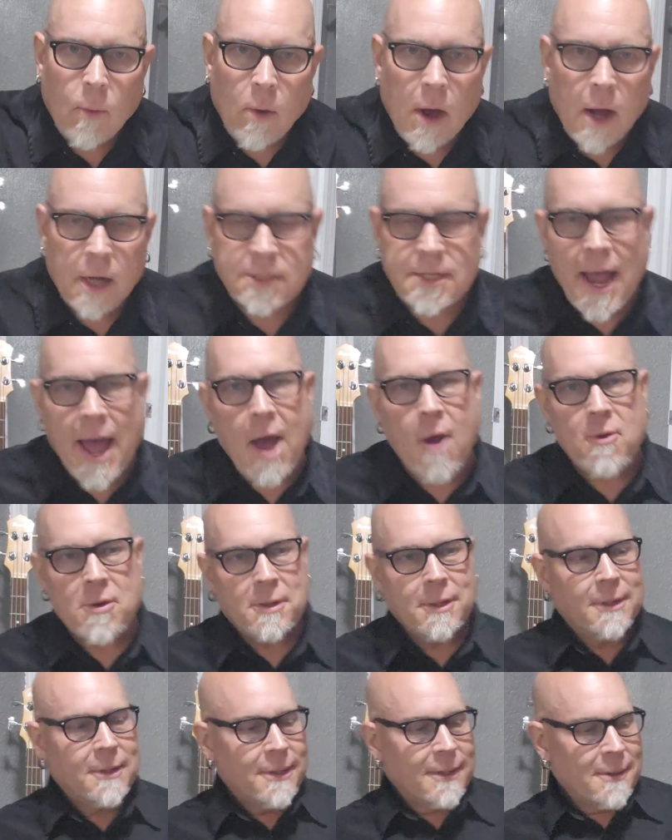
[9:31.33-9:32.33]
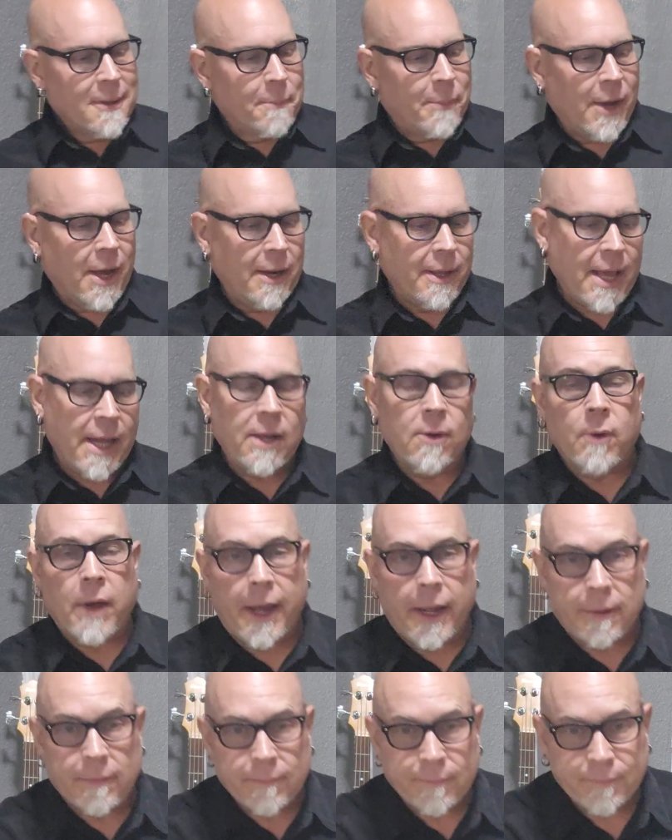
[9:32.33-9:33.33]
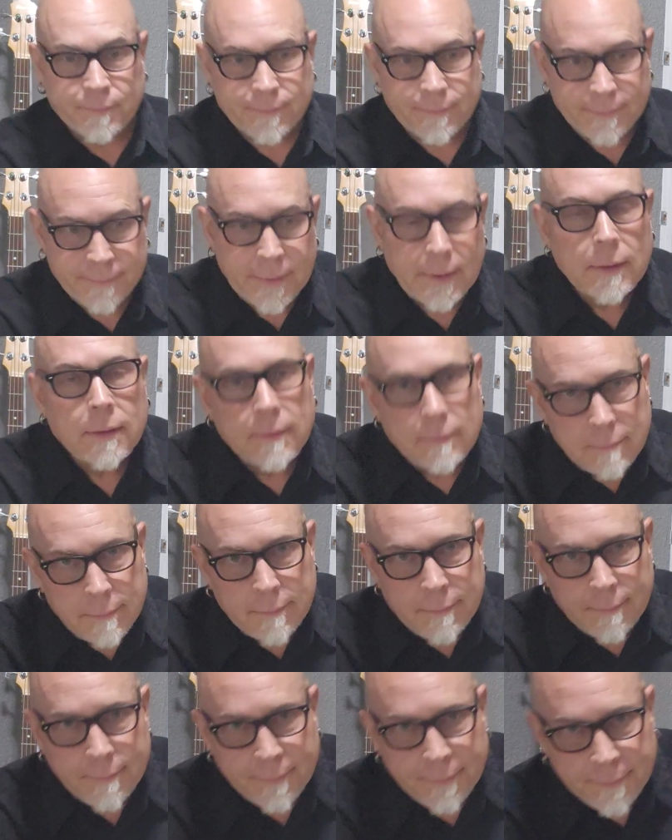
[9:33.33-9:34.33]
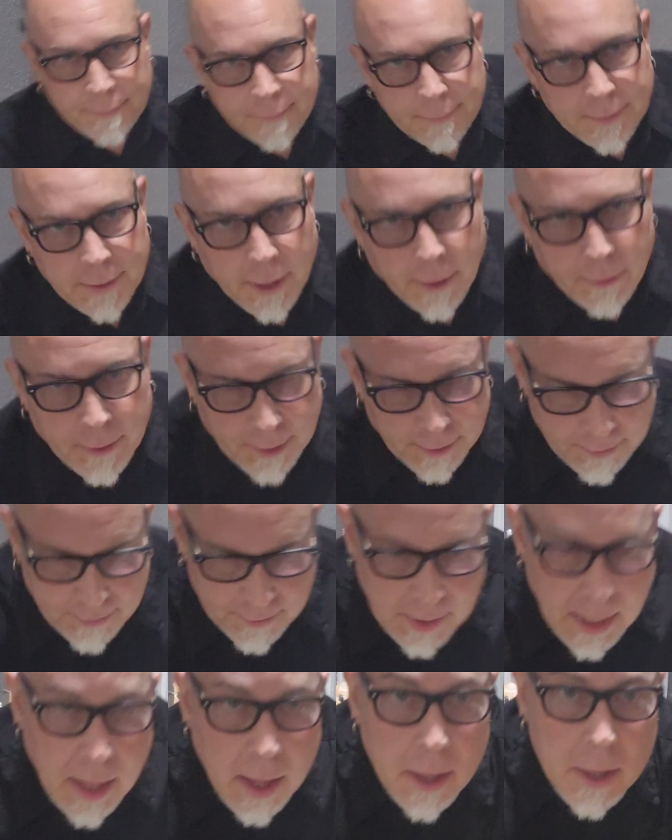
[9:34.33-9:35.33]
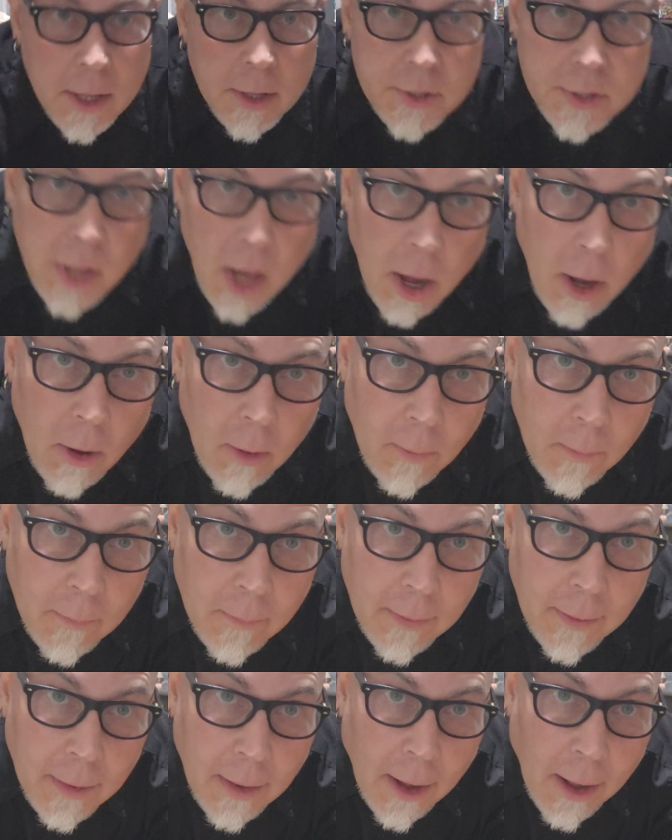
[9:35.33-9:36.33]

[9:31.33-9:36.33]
I walked out. But anyway, there it is. So.